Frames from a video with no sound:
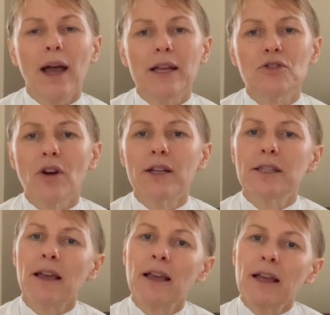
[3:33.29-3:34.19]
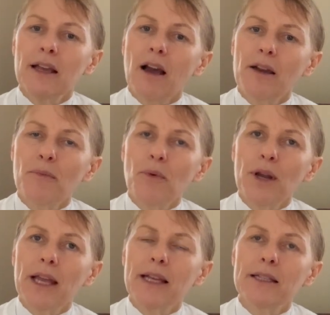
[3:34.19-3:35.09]
and trying to kind of
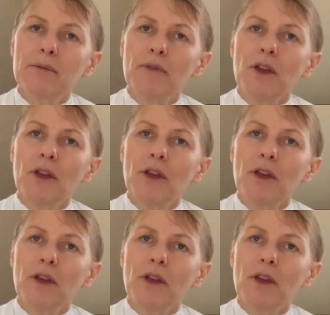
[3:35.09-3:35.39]
bring in some of